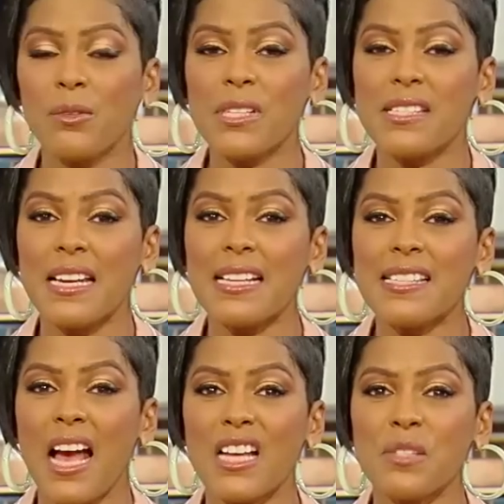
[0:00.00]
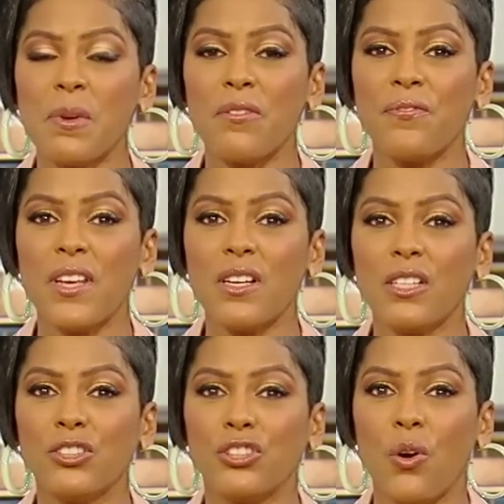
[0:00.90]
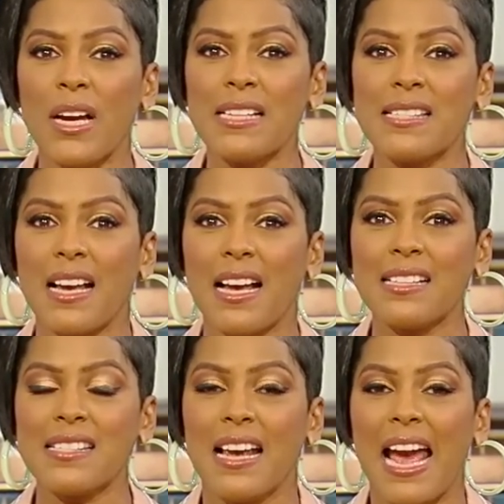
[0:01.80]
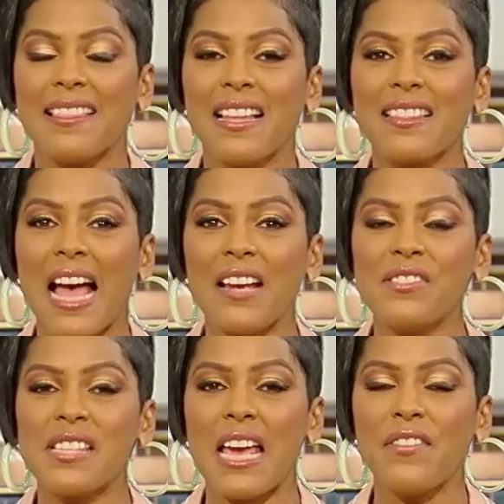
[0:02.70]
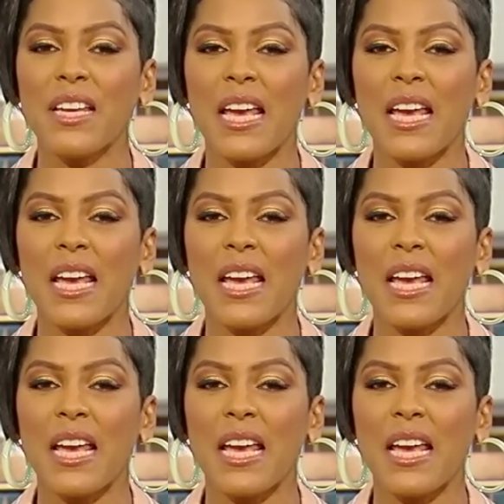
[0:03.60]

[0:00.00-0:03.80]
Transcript: Christine's husband Phil joins us and the life-saving